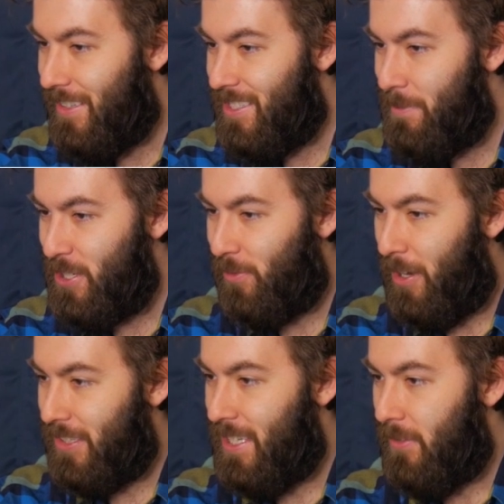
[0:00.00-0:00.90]
special
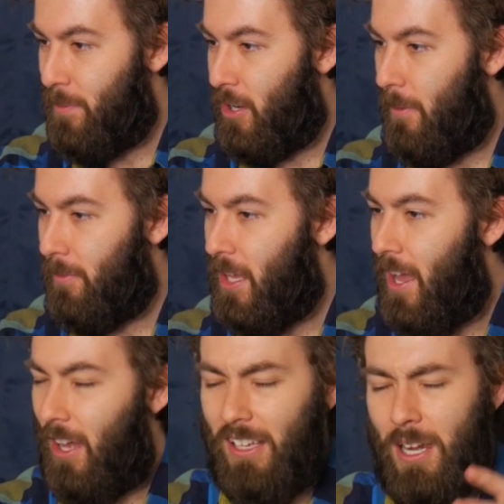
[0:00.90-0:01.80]
relativity problem.
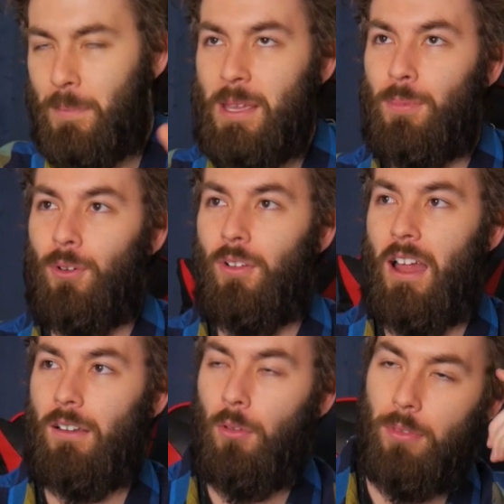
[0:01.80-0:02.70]
A lot of people,
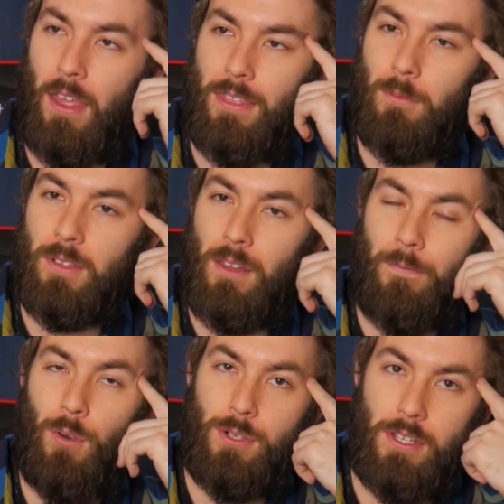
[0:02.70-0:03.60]
I think when they're
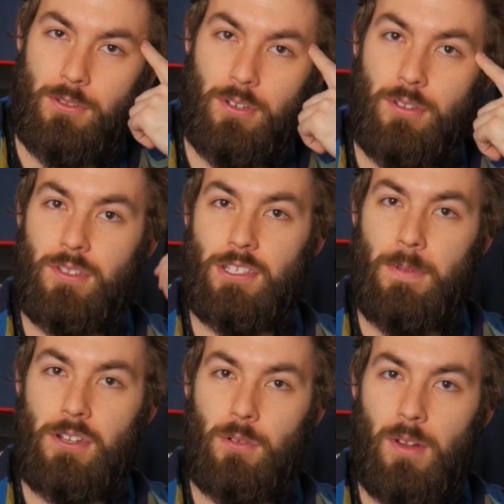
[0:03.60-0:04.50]
first introduced to
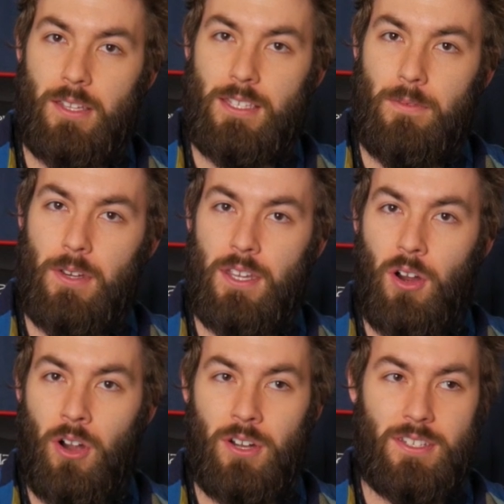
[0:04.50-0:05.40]
special relativity,
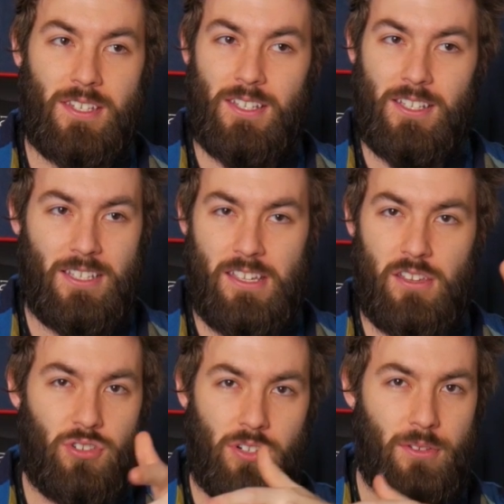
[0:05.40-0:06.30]
aren't
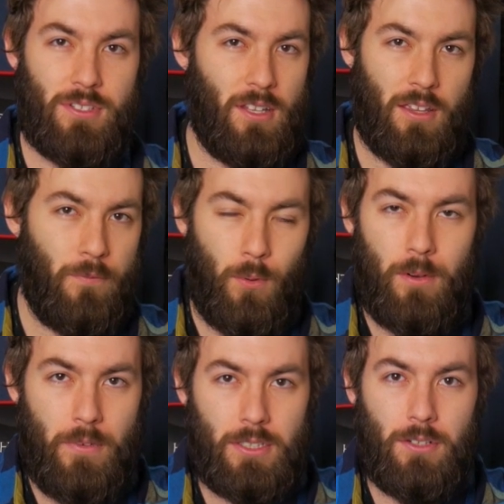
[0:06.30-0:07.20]
introduced to like
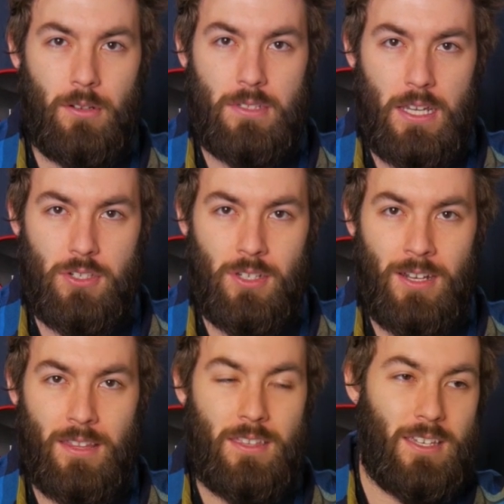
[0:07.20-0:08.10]
forward vector notation.
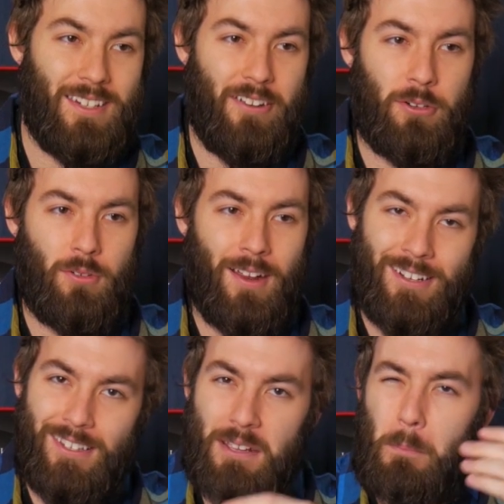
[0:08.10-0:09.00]
I think in undergrad
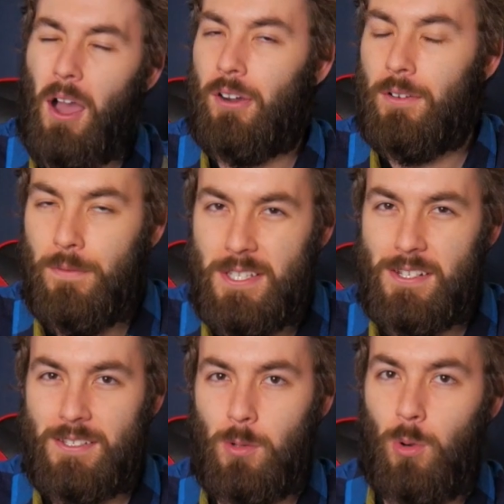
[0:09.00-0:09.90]
and like modern
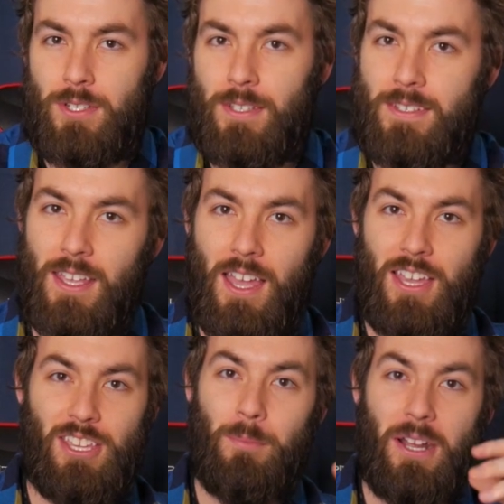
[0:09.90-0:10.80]
physics courses,
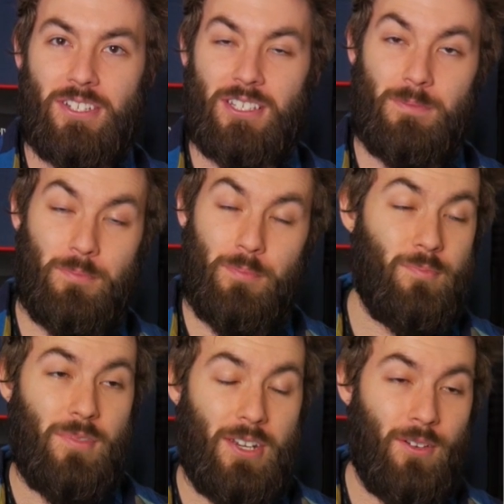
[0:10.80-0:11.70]
you might just,
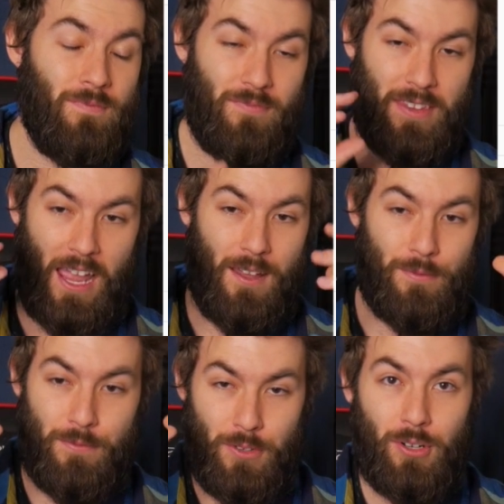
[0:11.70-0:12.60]
you know,
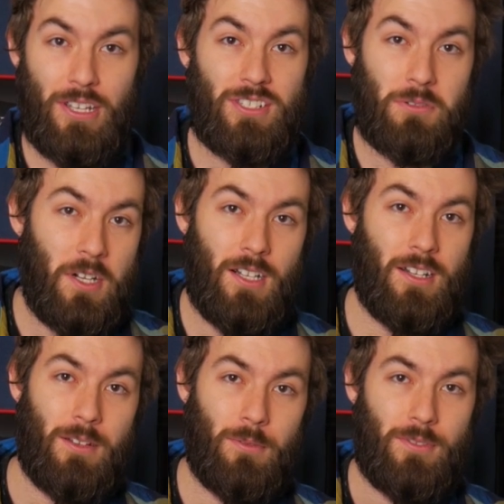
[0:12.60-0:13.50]
have your e squared
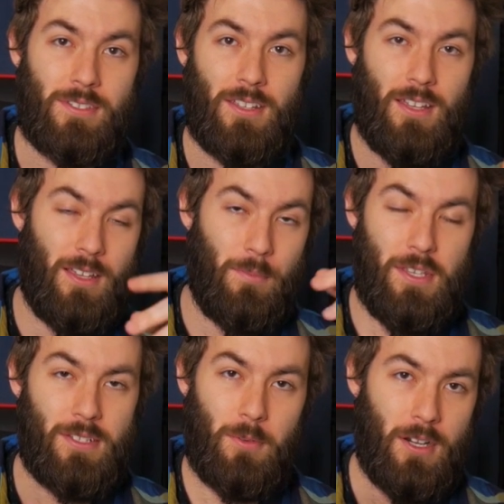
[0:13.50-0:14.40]
equals
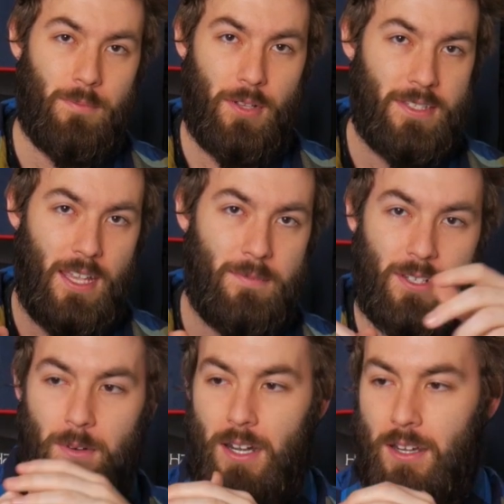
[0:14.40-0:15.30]
p squared plus m
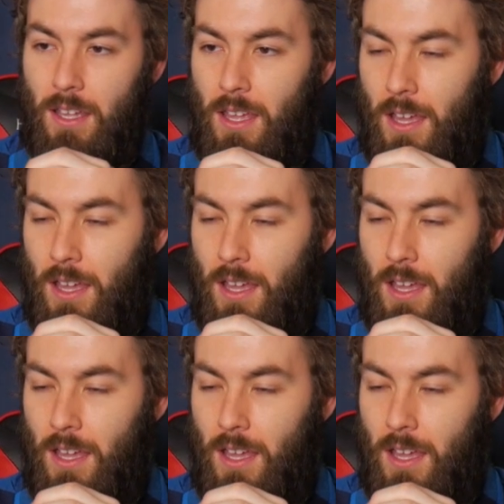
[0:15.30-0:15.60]
squared,